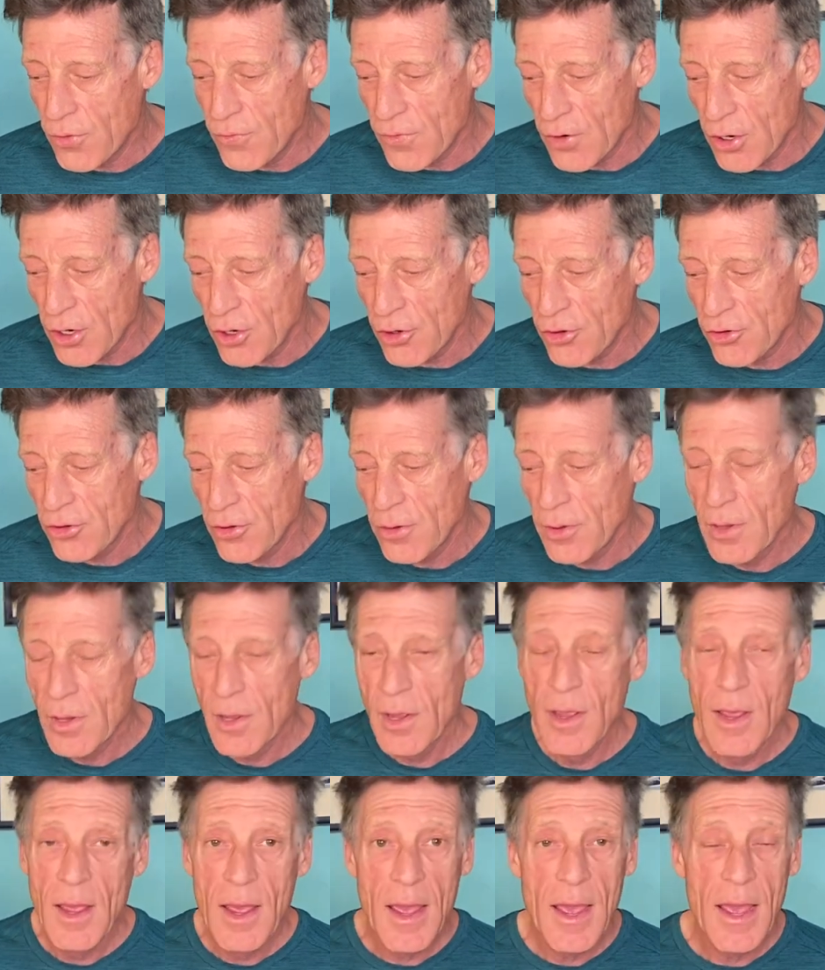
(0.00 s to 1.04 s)
verse,
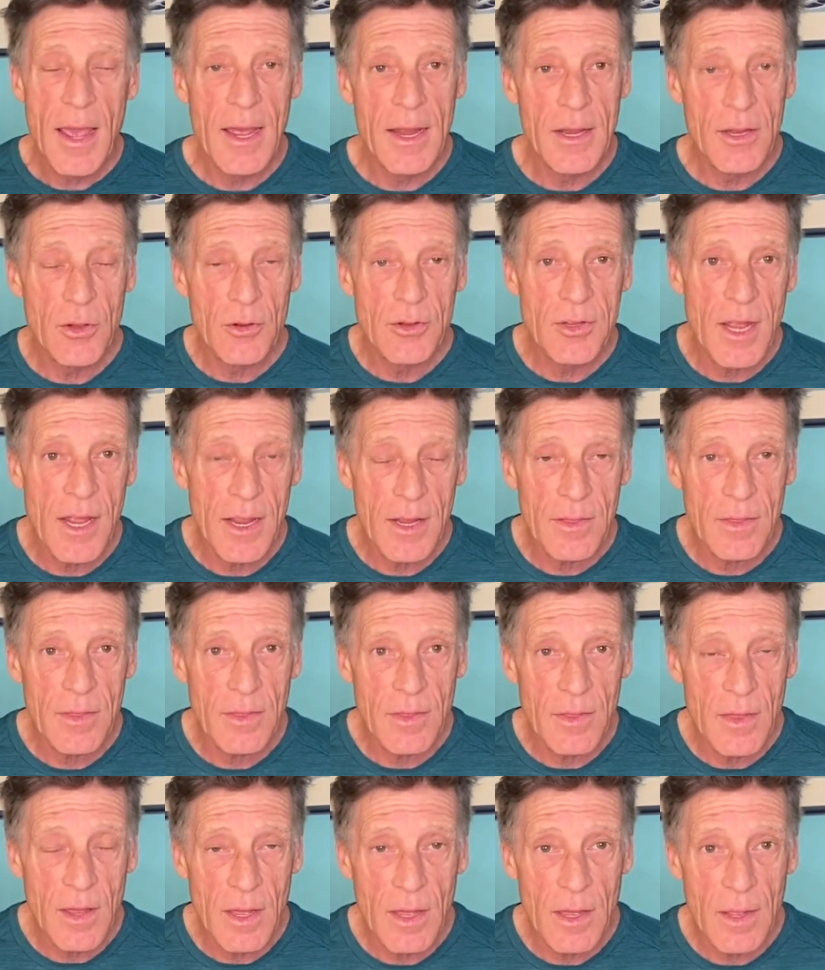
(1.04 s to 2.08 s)
and you
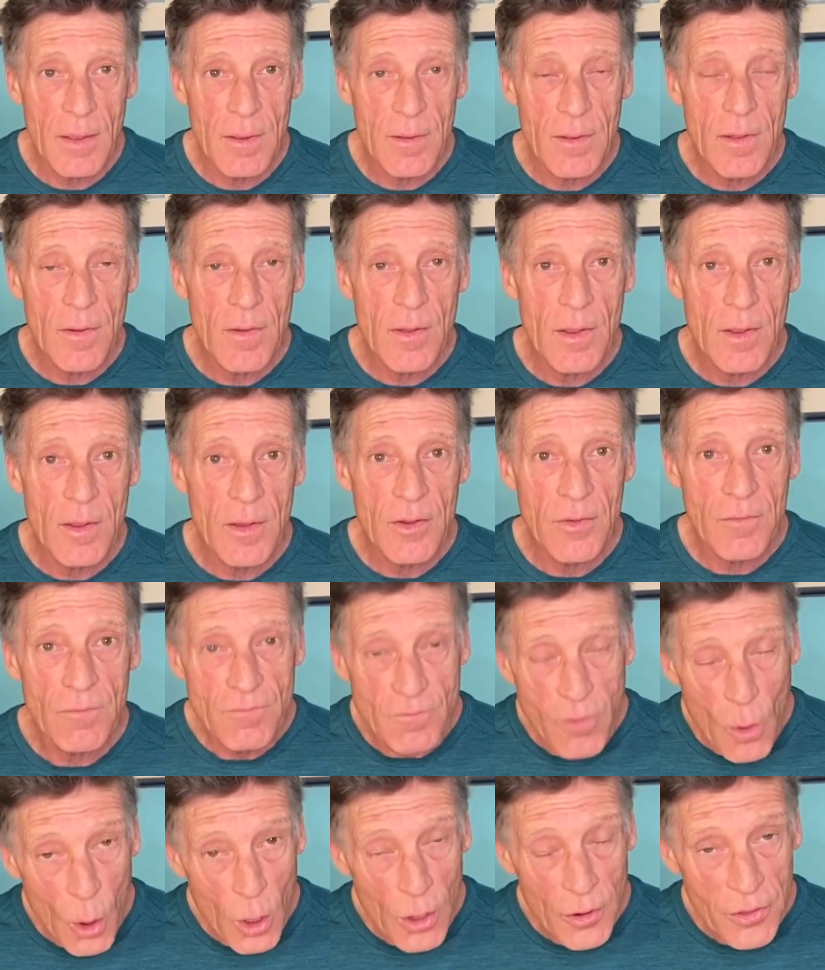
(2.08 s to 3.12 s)
take the
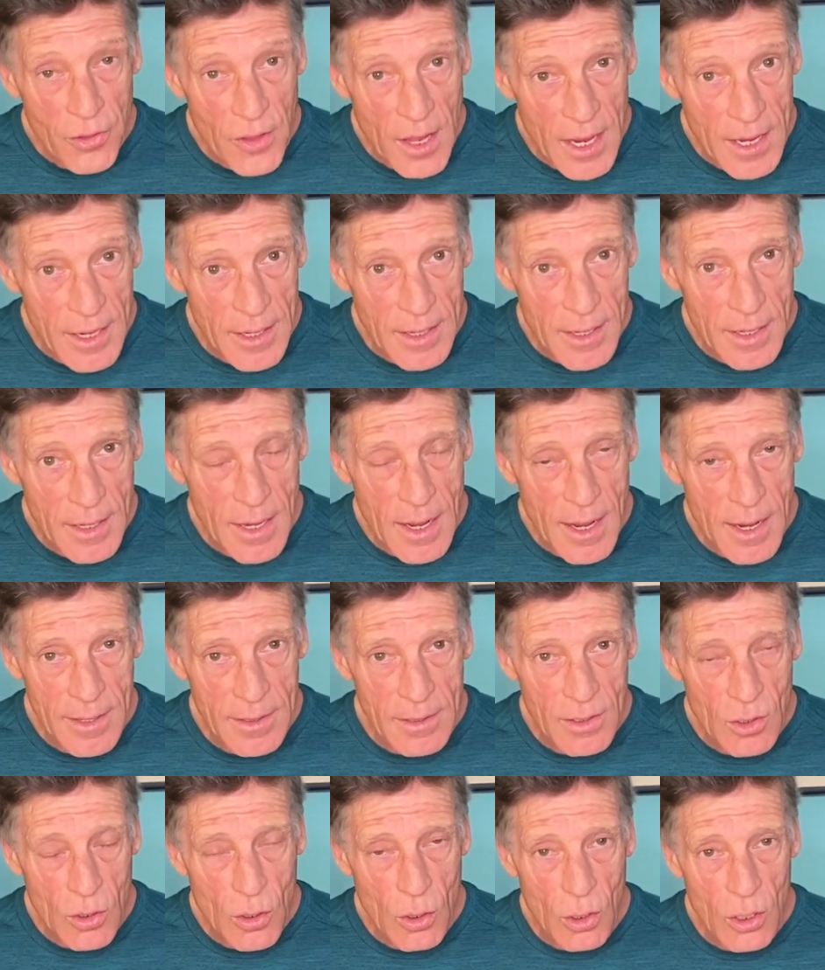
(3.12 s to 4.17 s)
fourth ending
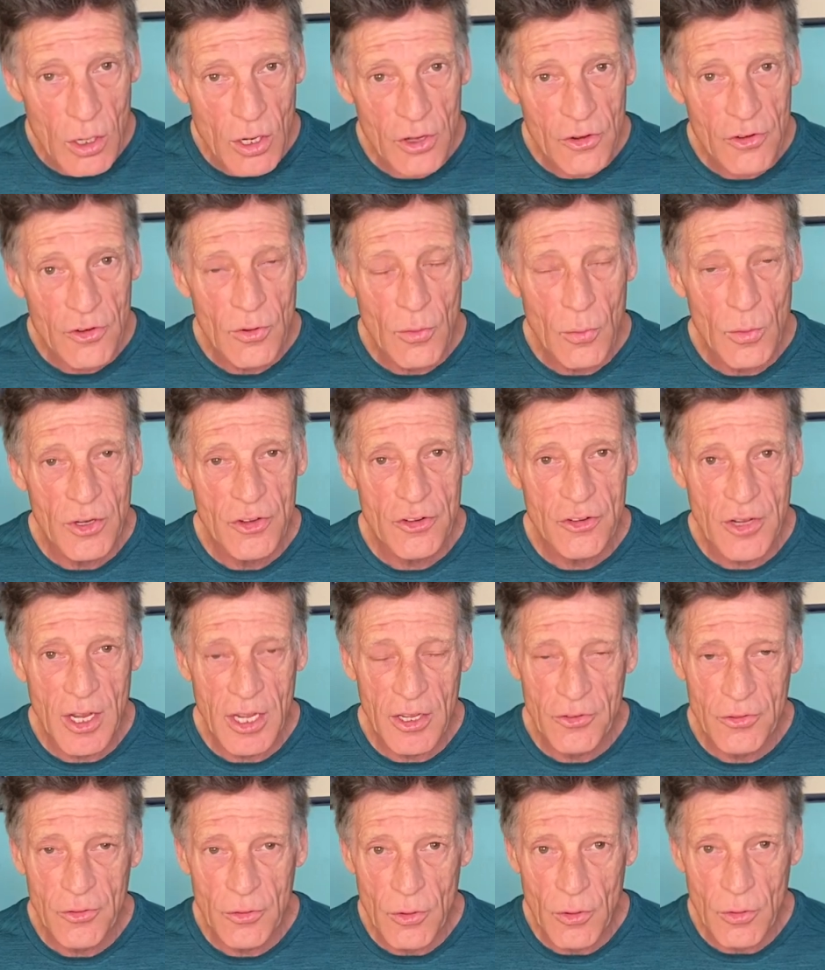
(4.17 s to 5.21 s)
on the chorus, which
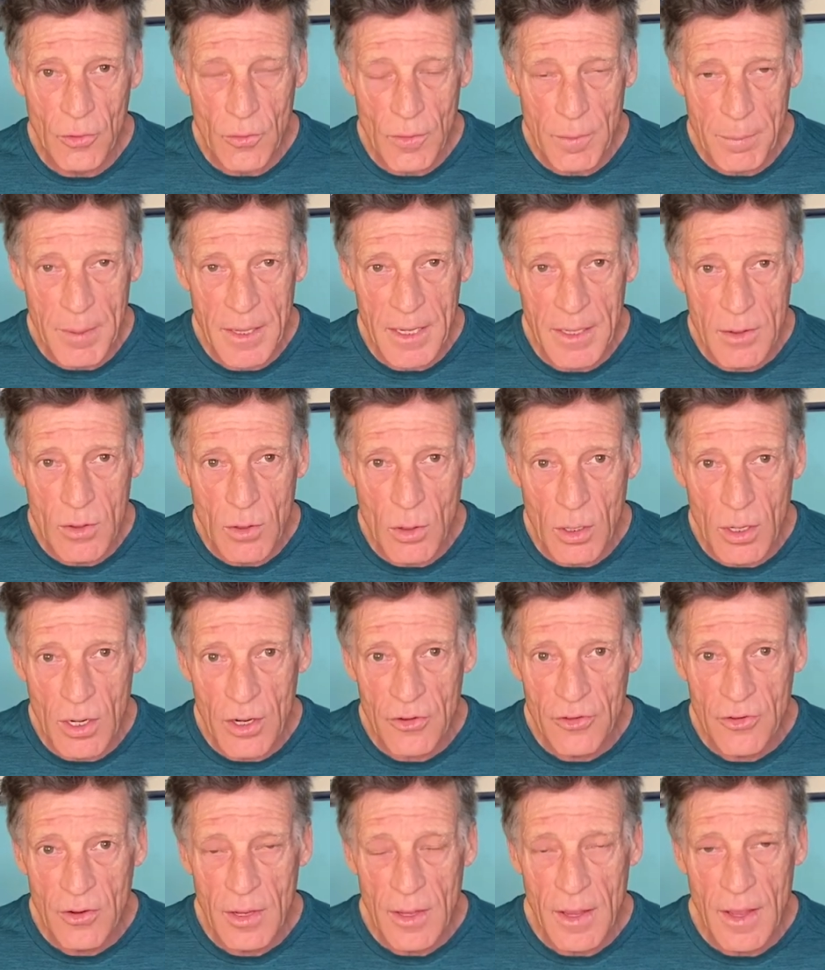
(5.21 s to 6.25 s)
takes you to the repeat
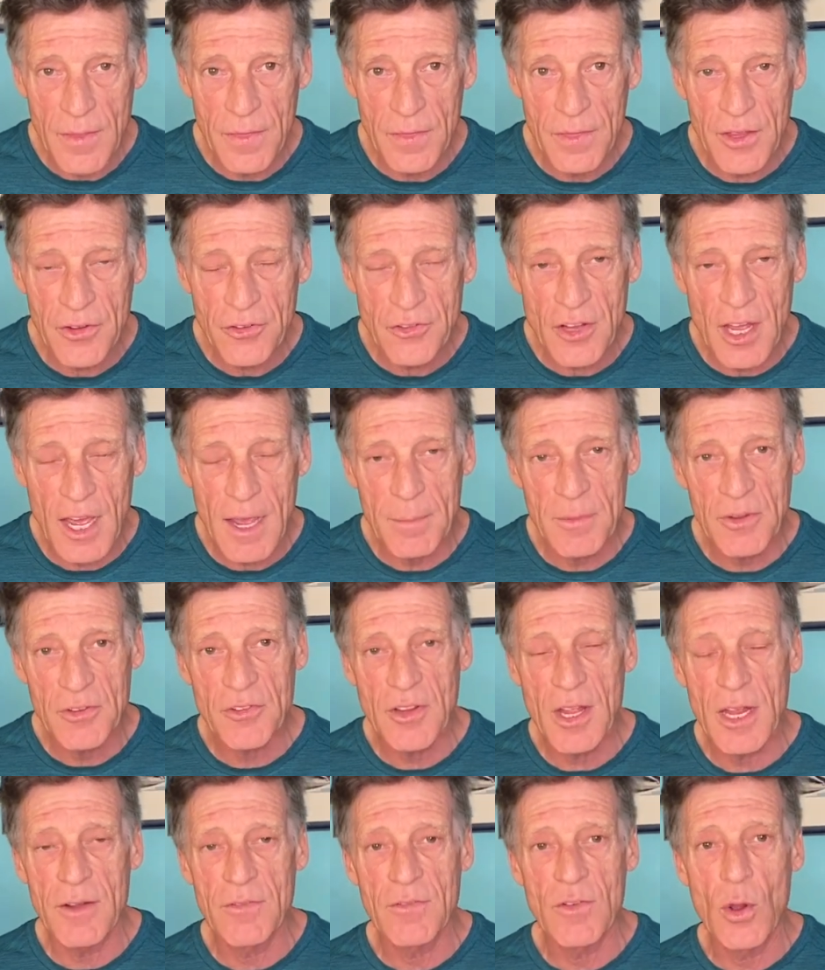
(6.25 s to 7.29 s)
chorus. And this time,
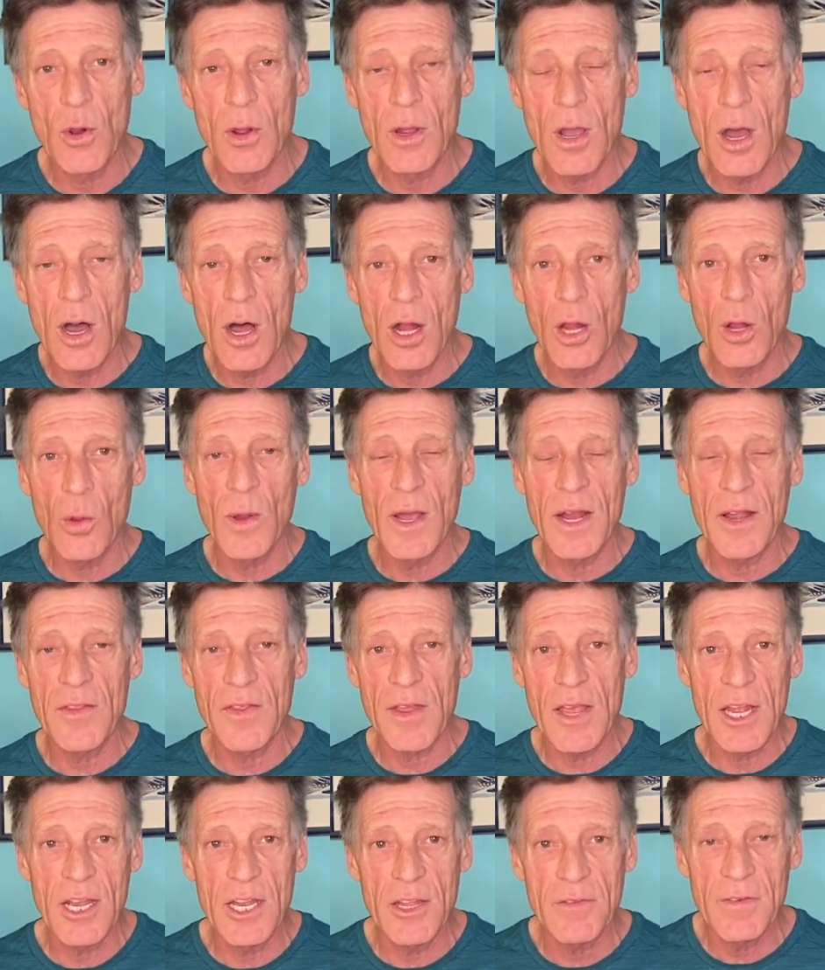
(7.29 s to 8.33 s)
instead of going all the way to
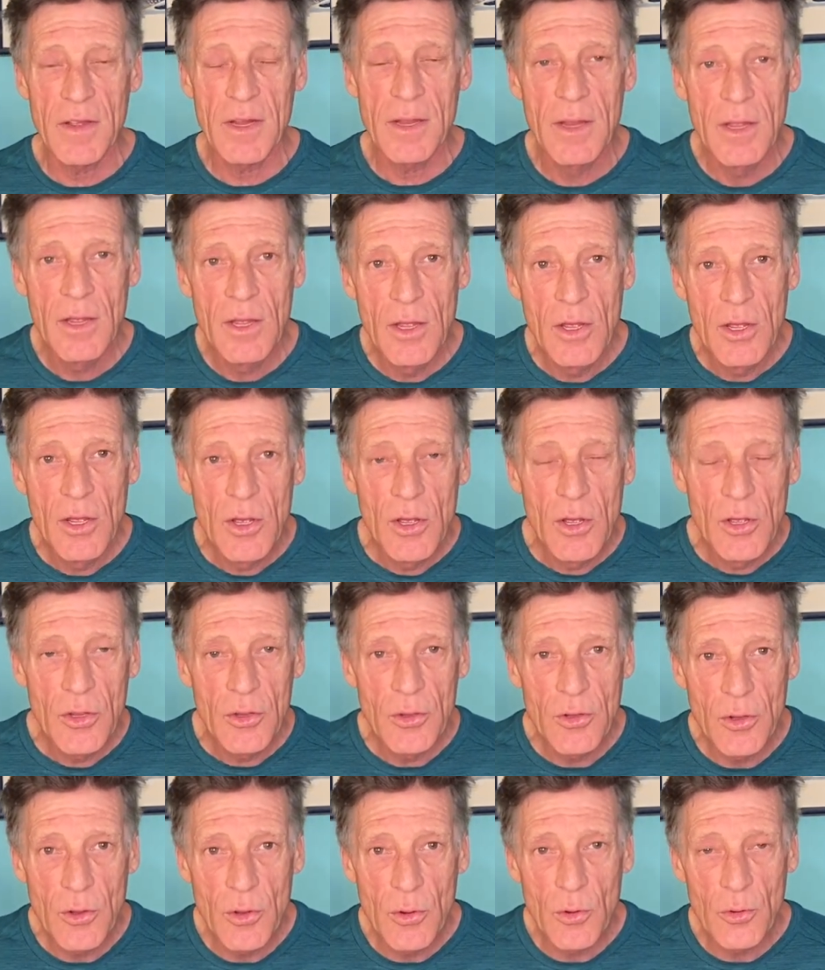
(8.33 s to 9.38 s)
the end of it,
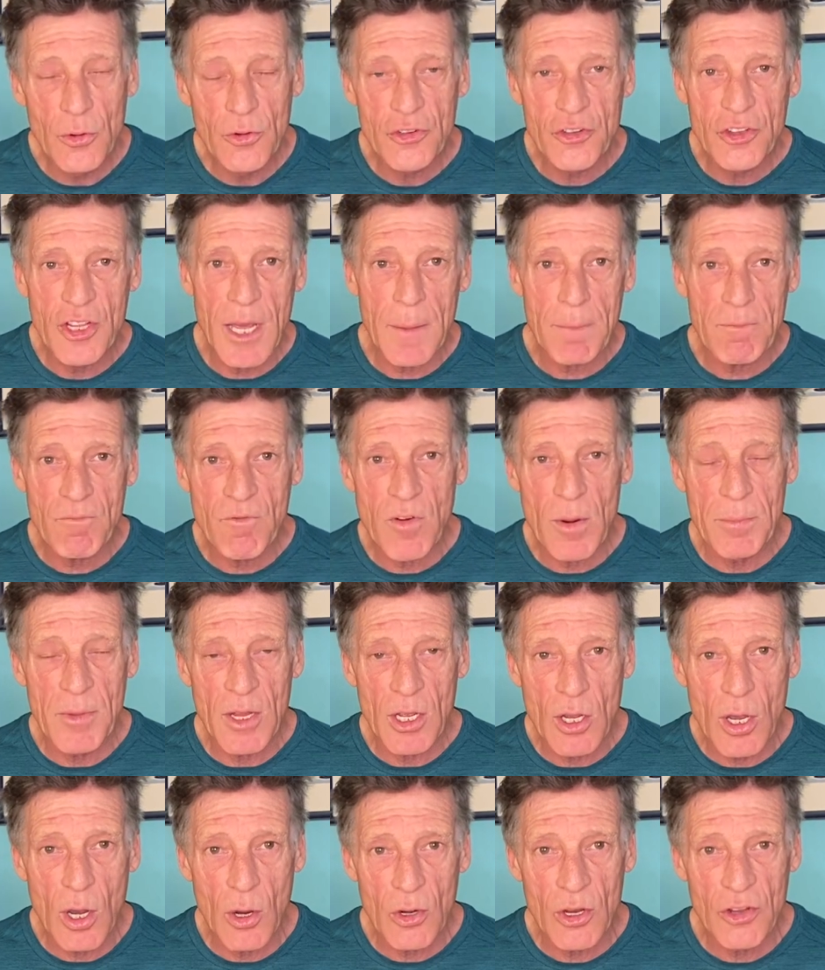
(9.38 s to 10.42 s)
you skip from the
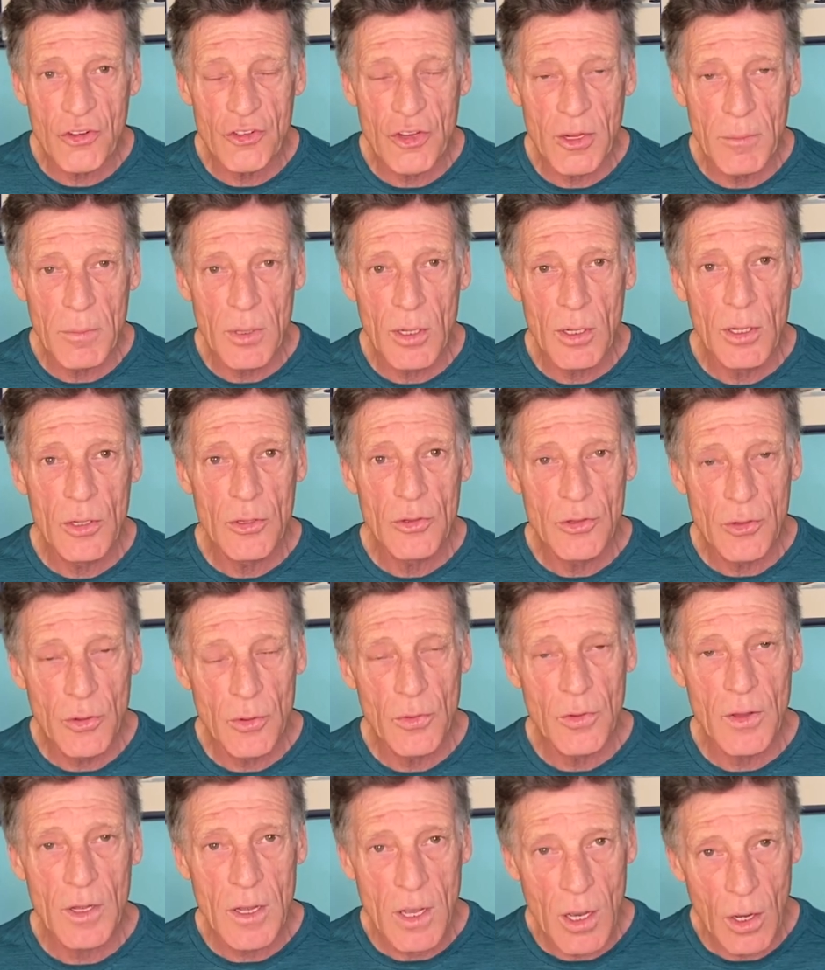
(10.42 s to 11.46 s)
coda symbol
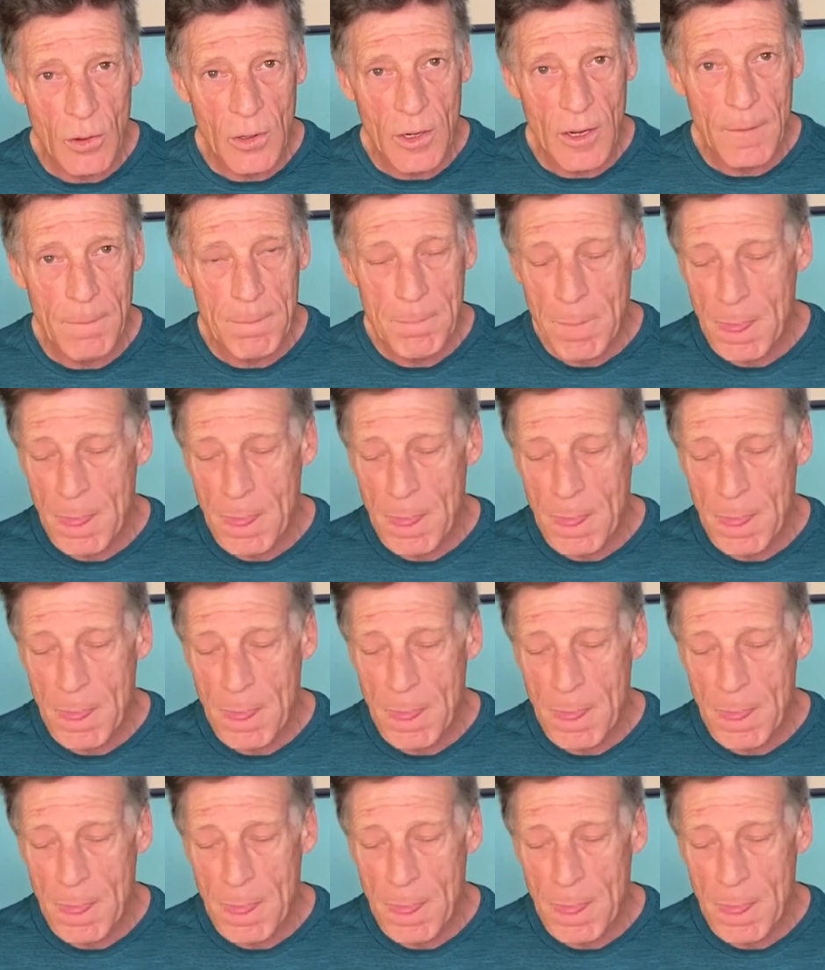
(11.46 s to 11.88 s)
to the coda.